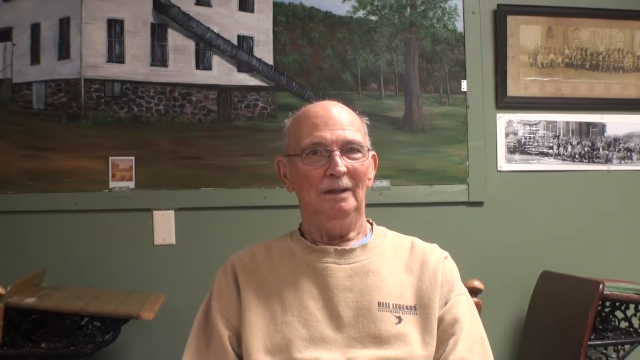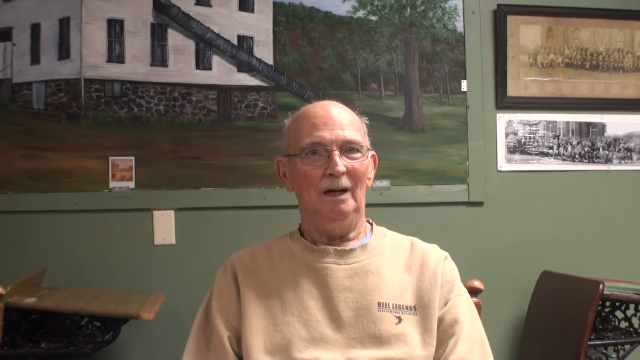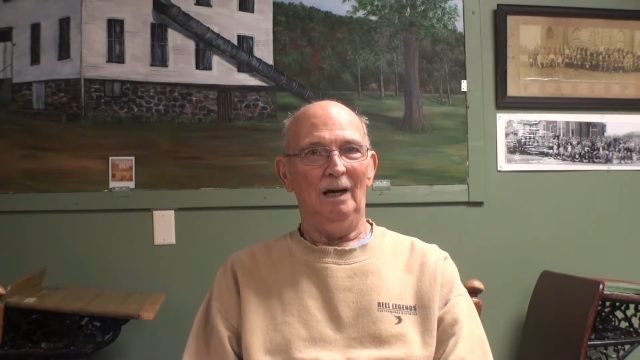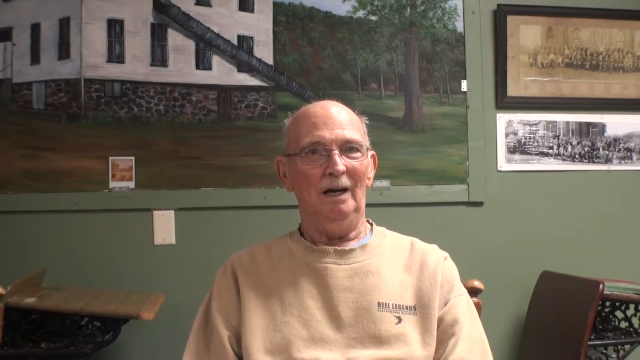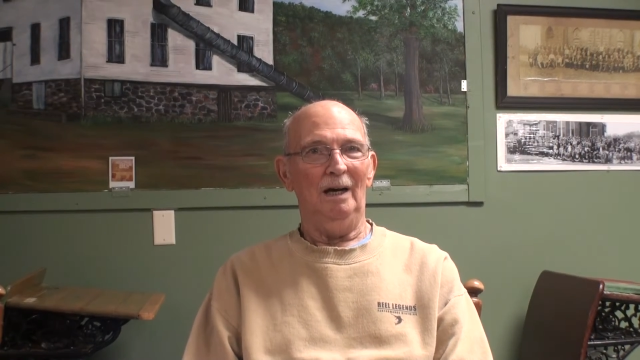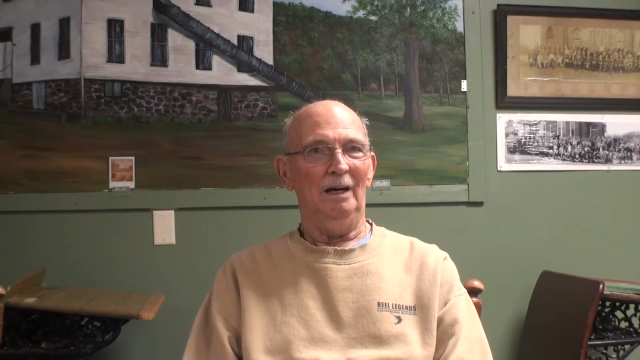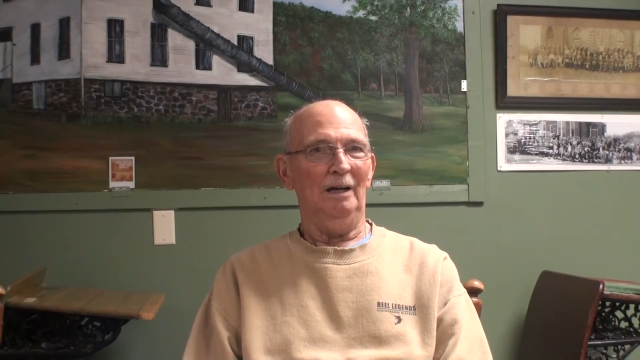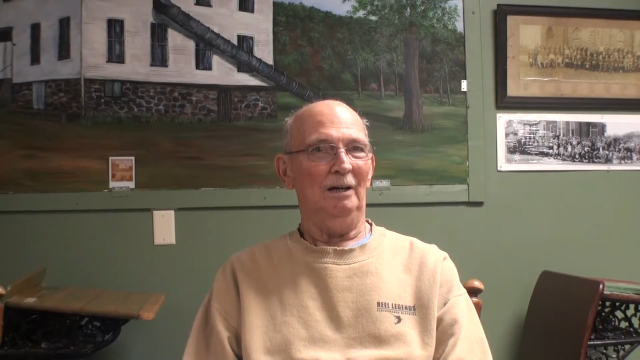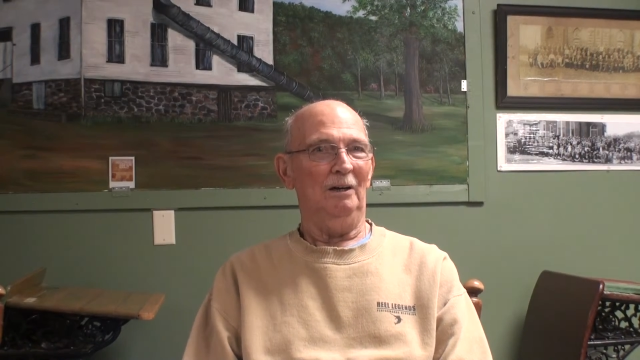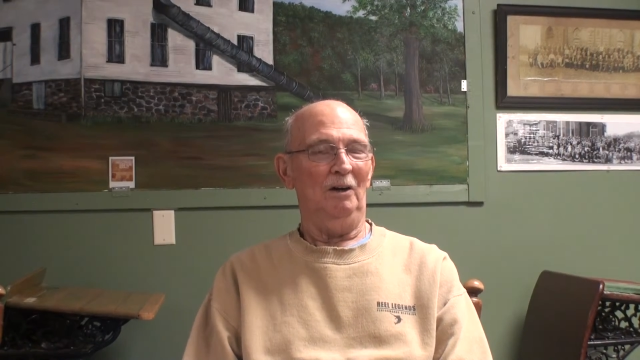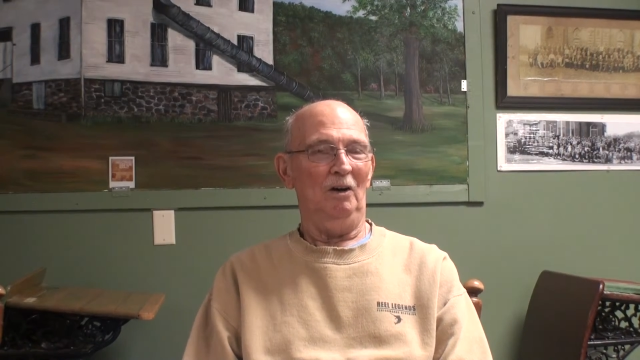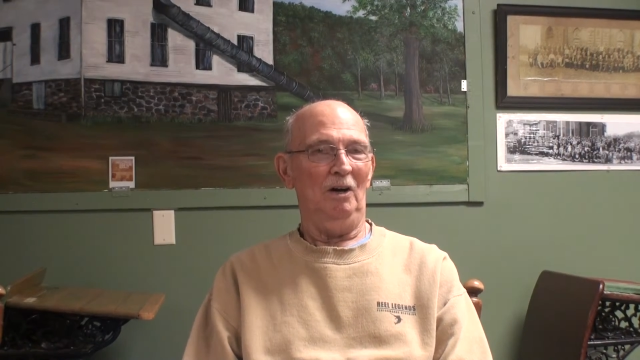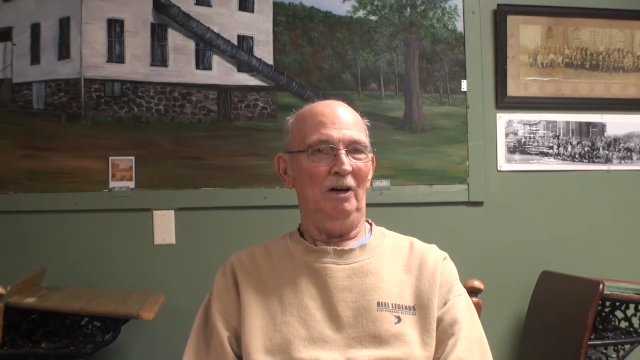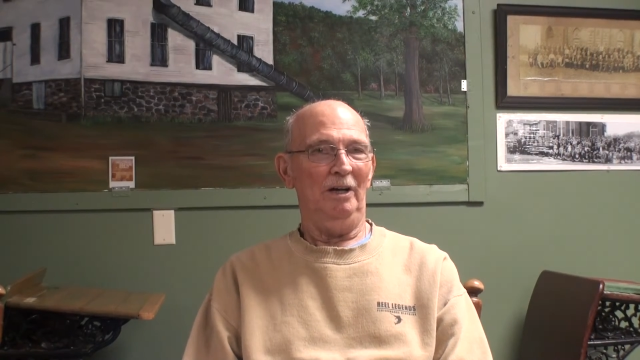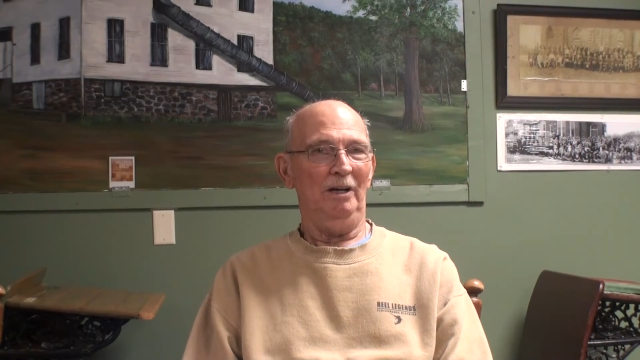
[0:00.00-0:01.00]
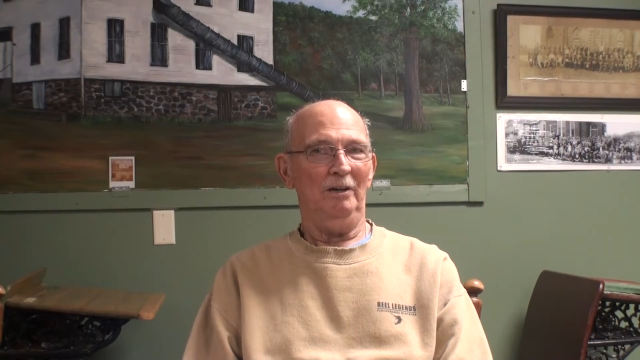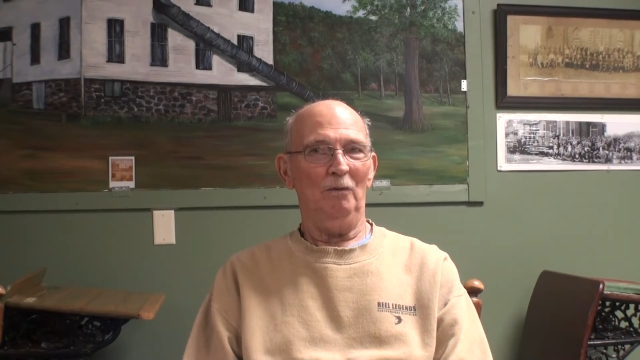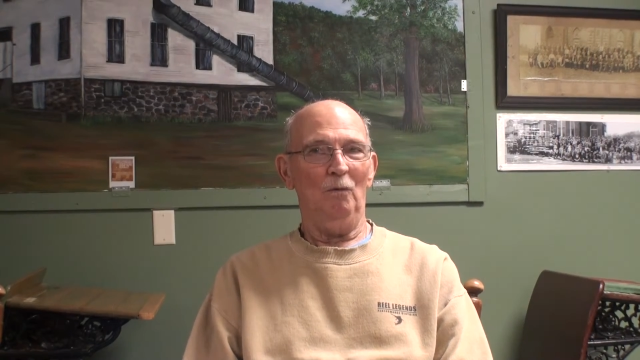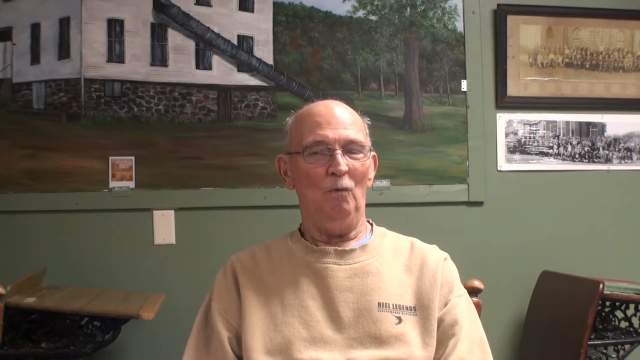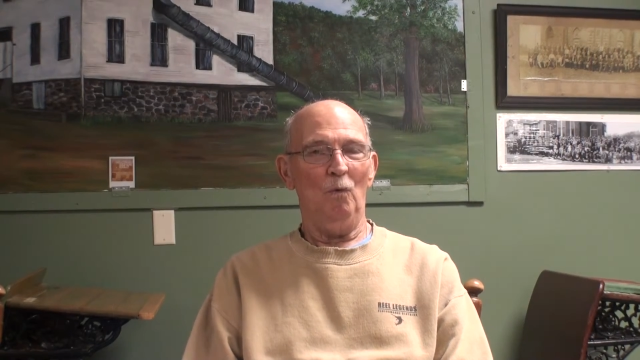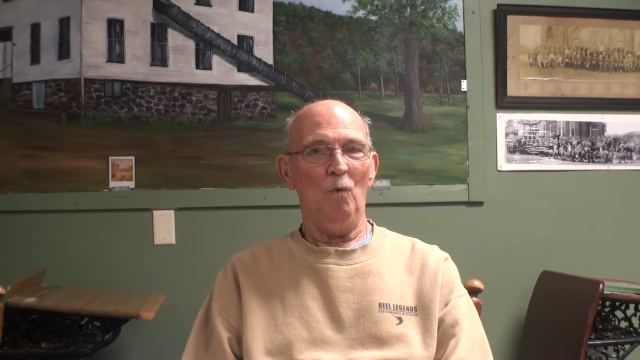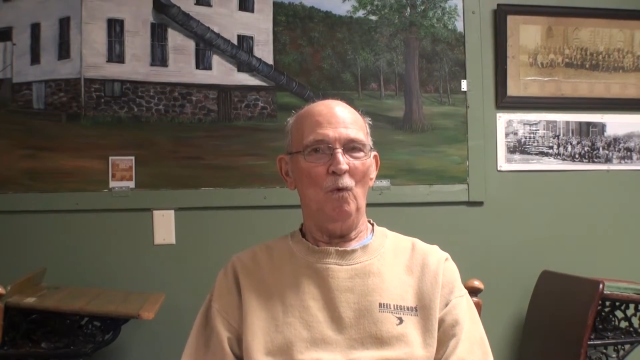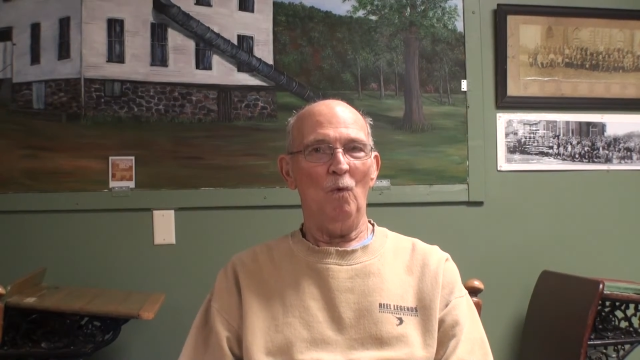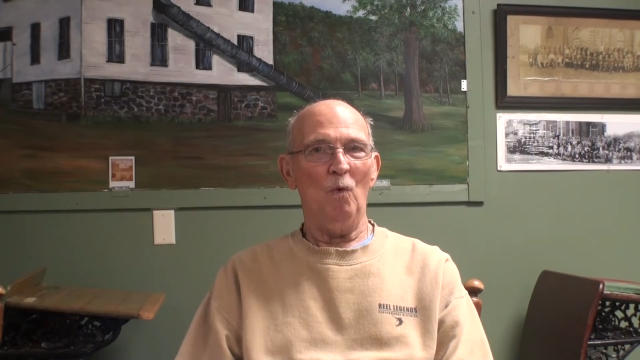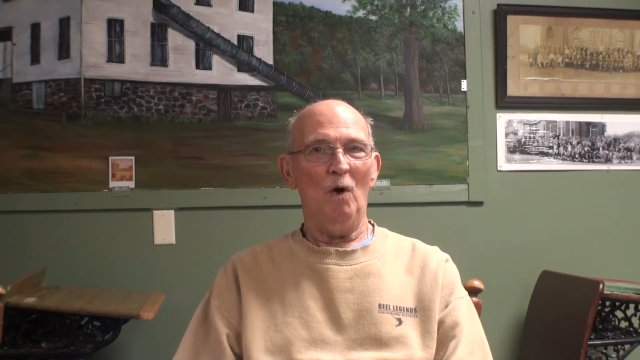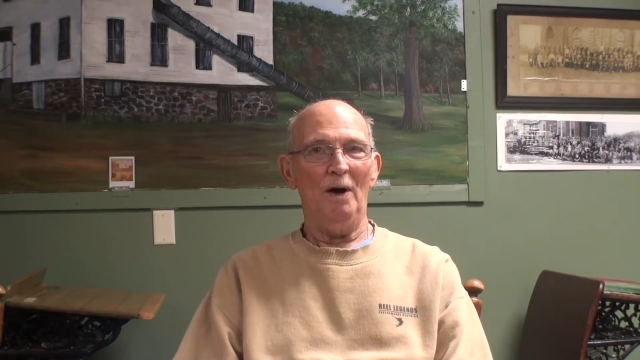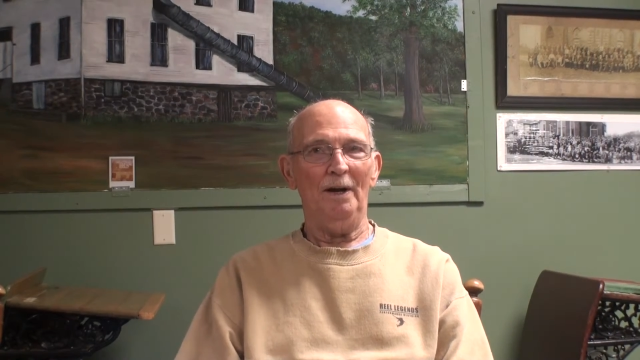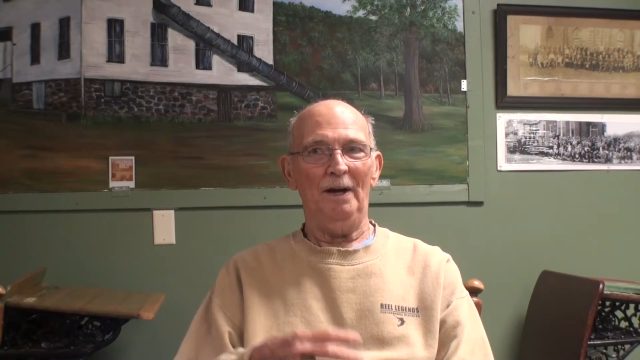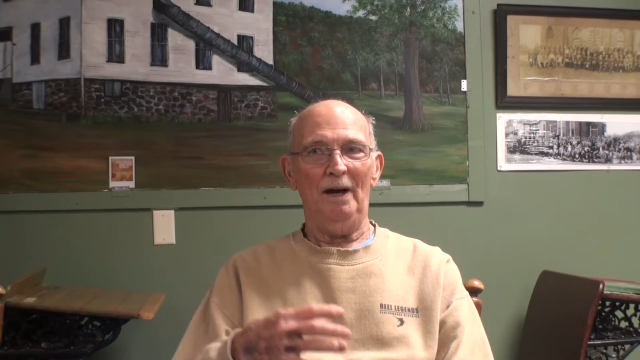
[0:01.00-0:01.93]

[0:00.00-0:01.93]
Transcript: When